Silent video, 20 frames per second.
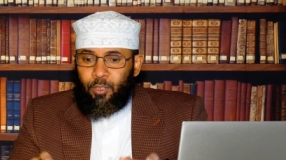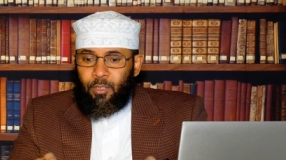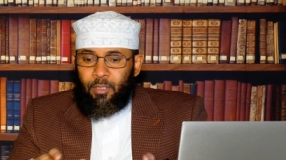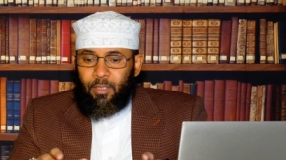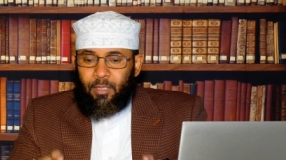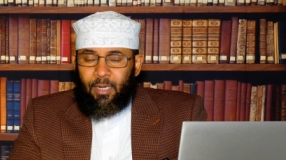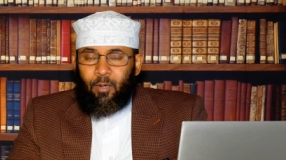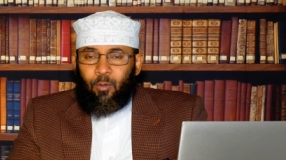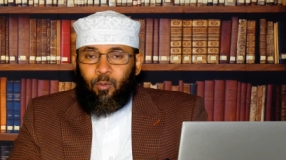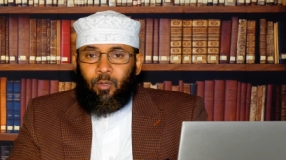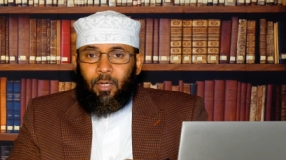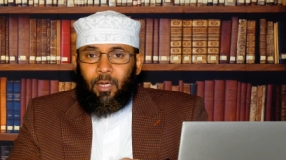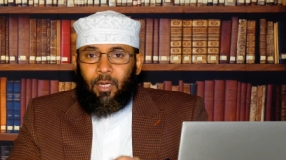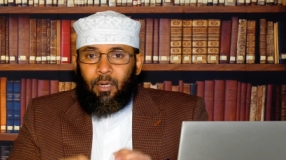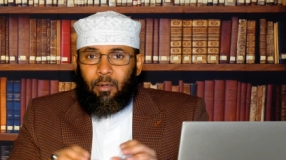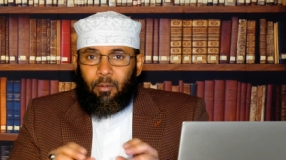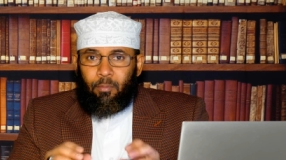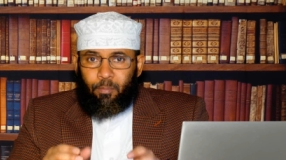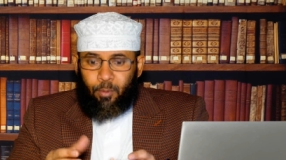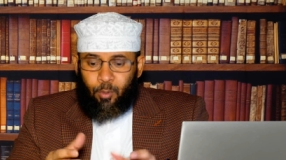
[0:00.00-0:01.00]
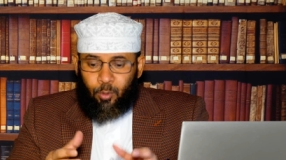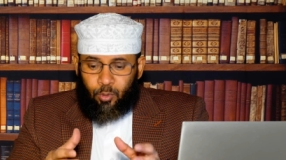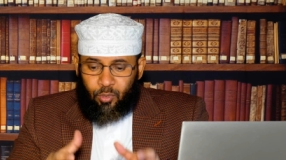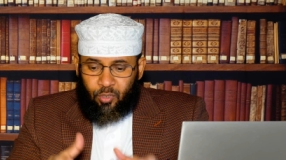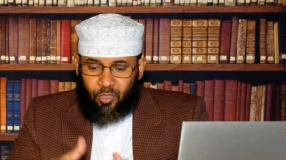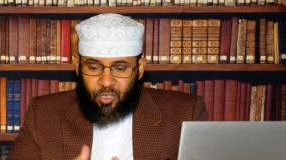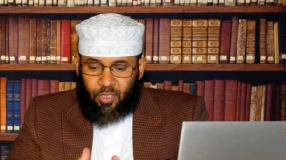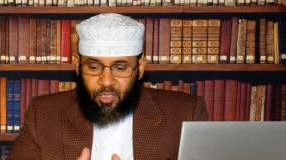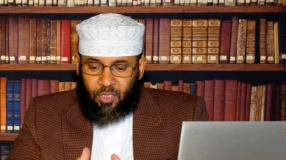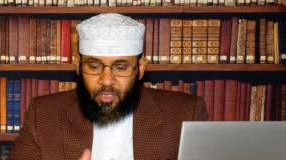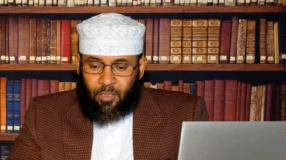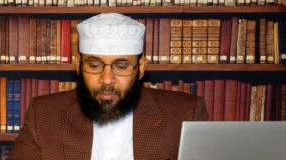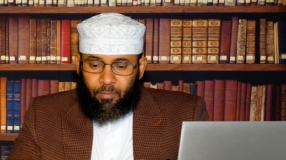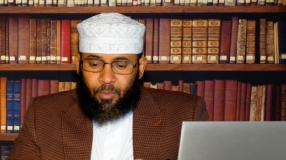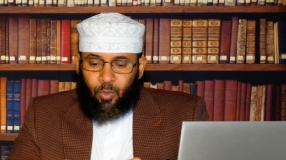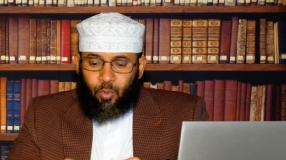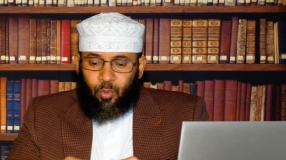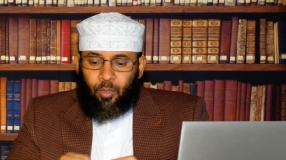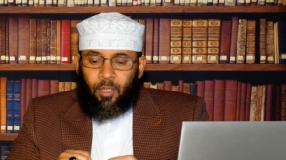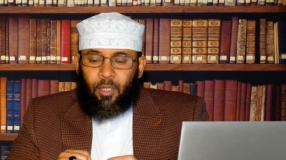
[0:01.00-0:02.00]
it down and the person sits in the
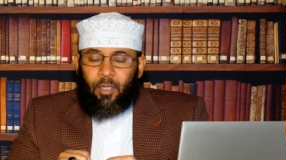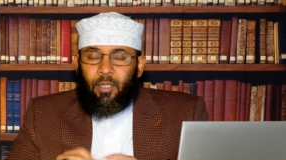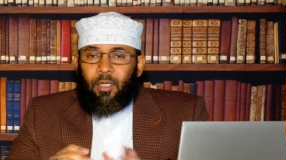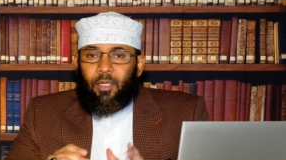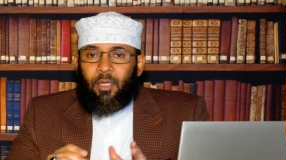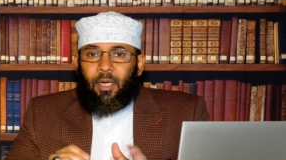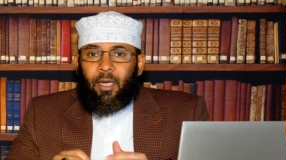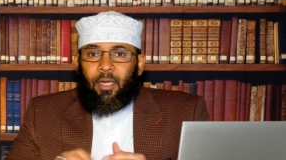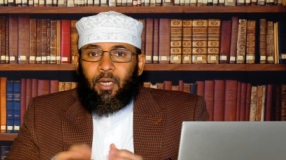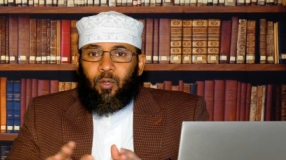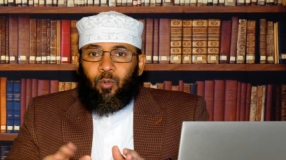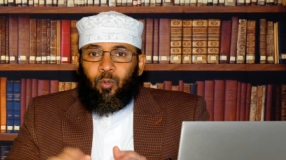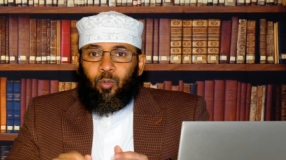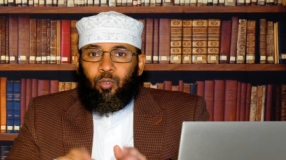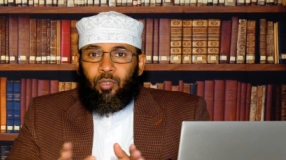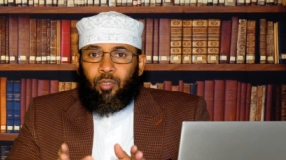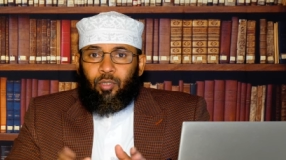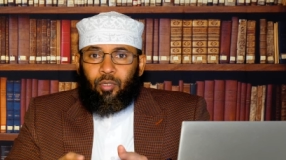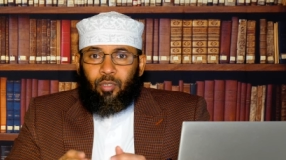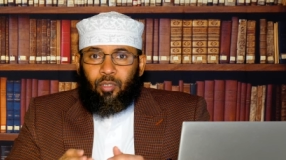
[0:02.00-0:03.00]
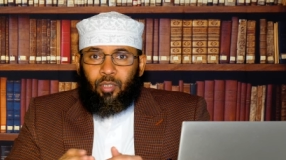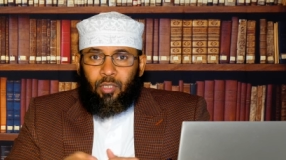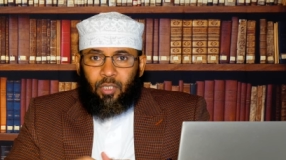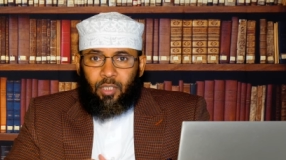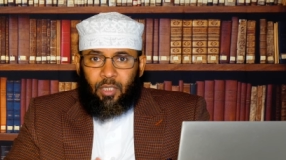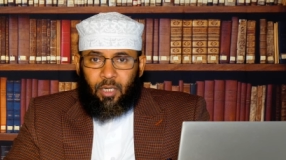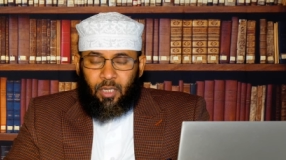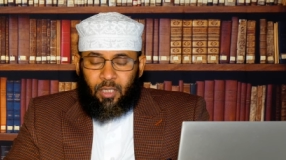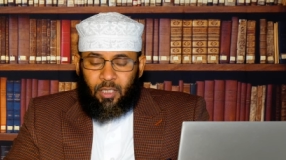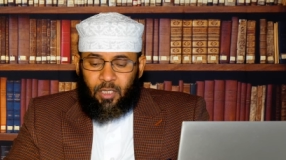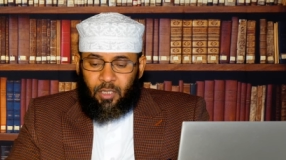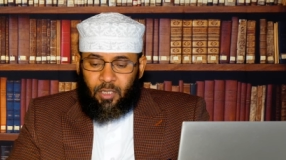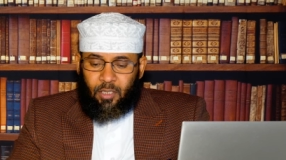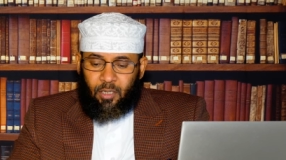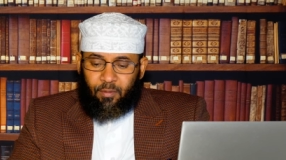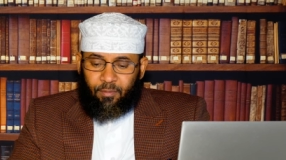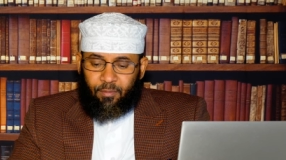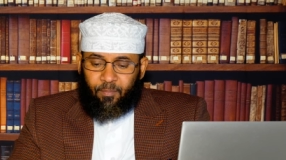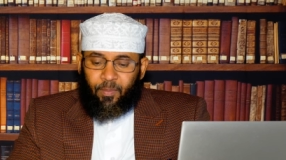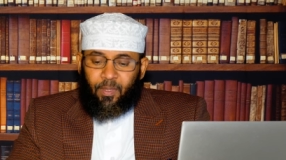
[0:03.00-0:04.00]
middle and he goes and does his crazy
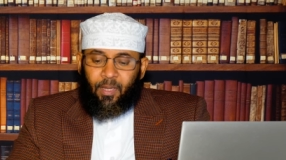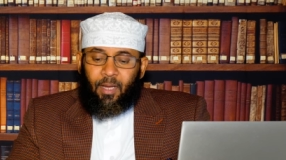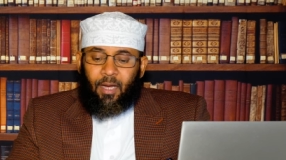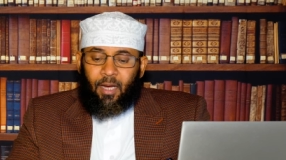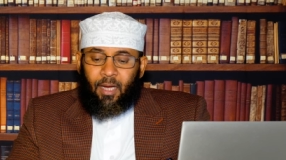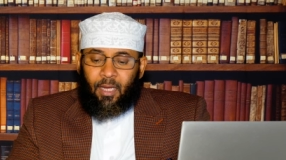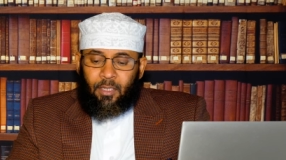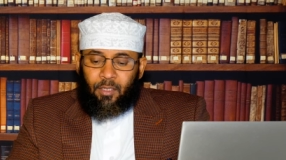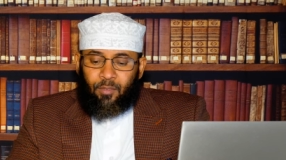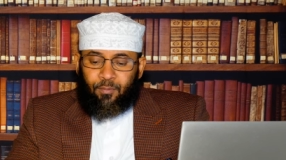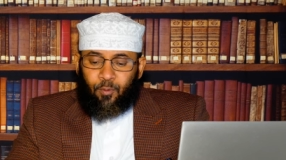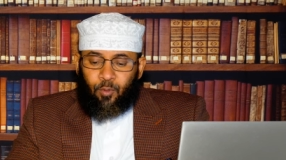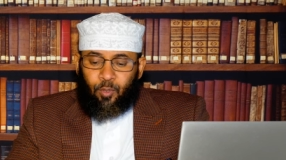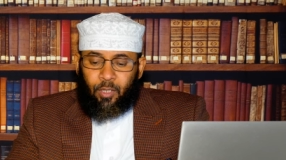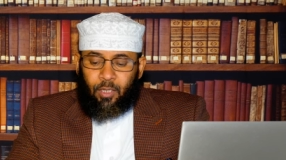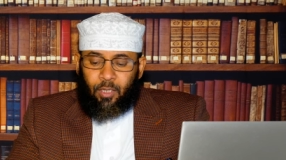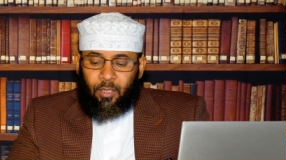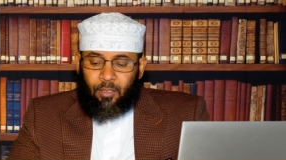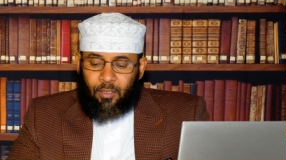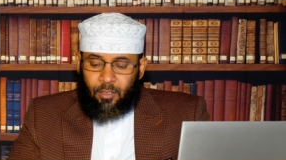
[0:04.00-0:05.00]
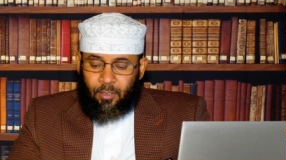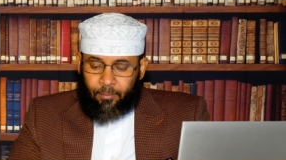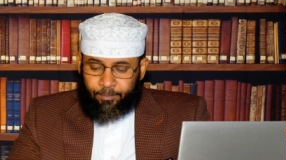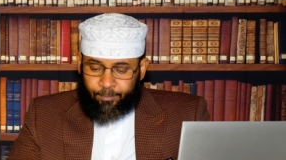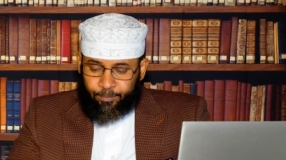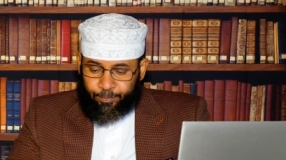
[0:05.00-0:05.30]
stuff. As for these,